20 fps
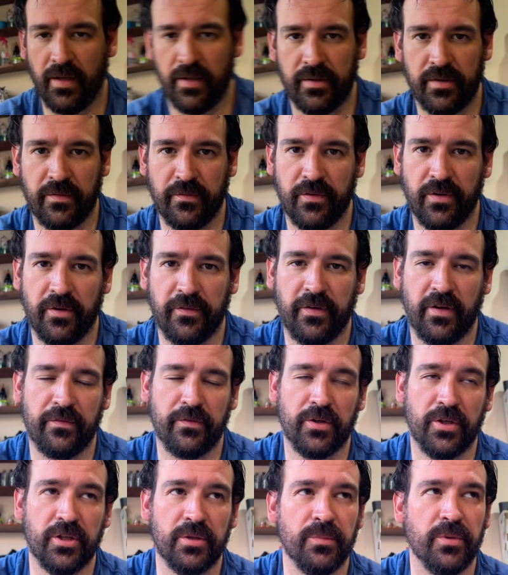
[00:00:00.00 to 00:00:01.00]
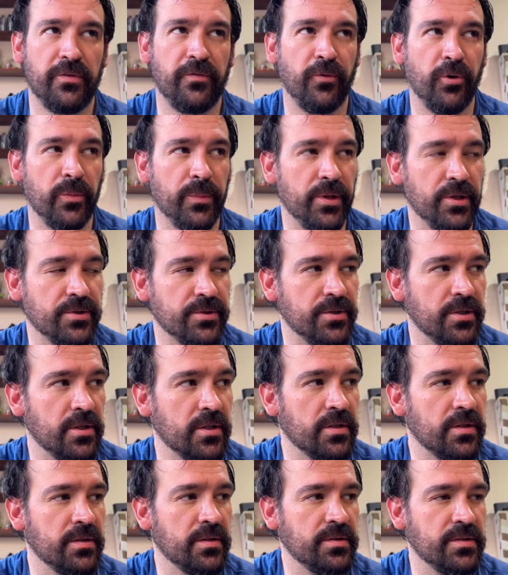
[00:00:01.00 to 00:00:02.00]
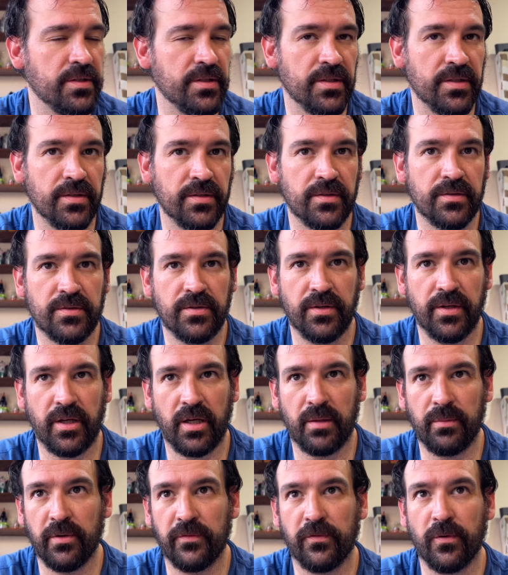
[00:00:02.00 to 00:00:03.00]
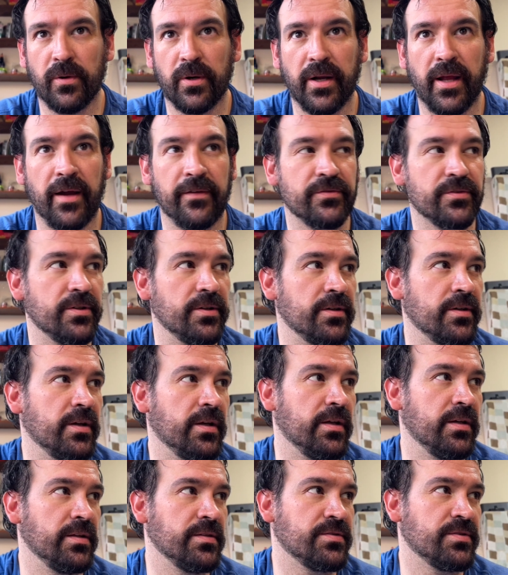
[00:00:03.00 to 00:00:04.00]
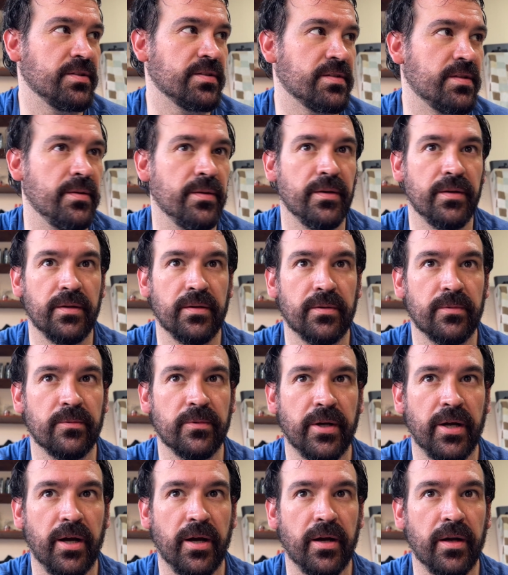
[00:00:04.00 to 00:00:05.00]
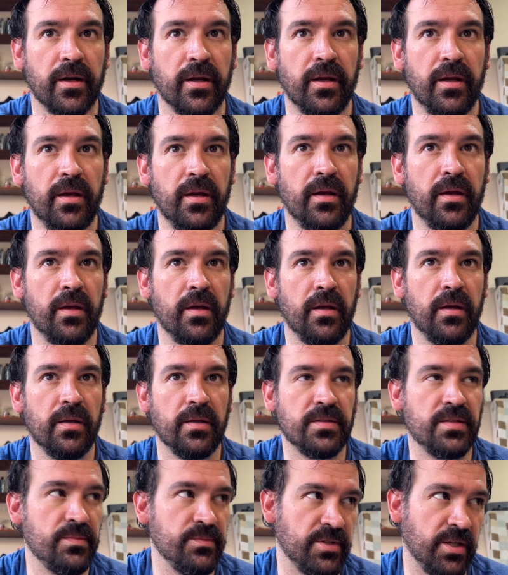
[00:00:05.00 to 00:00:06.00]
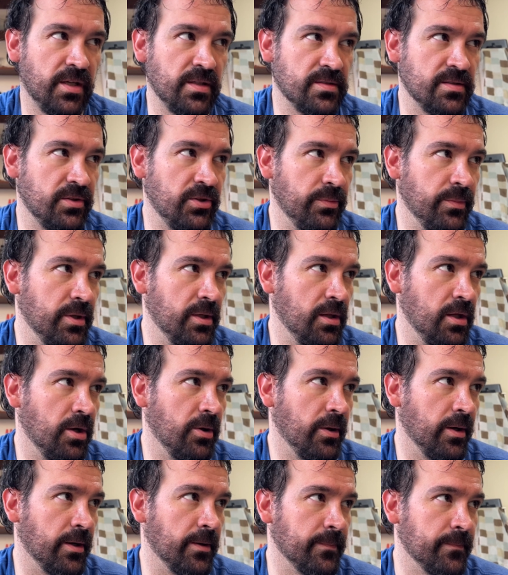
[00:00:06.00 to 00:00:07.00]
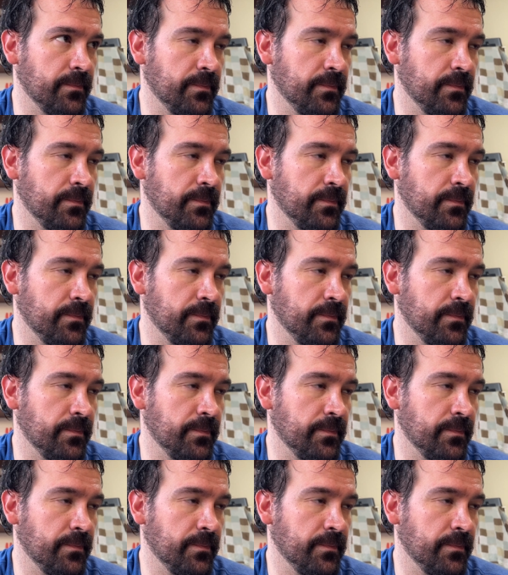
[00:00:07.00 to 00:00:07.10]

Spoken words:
don't even know if I have a good before picture to do like a before and after, and it's just the rear. Seems like it's a little bit lower.